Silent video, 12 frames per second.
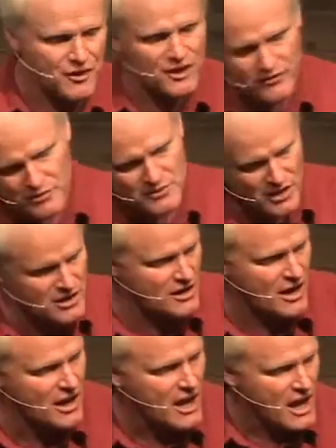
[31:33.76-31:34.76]
forgive him, da da
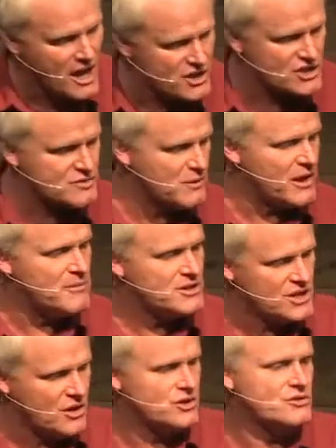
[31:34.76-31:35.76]
da. He says, But let me
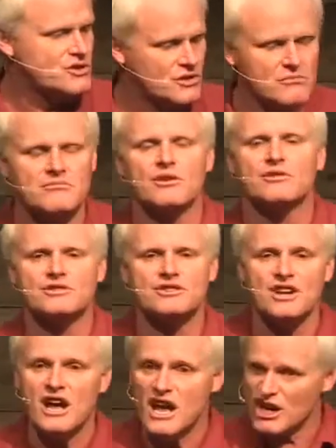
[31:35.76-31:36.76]
tell you something, Moses.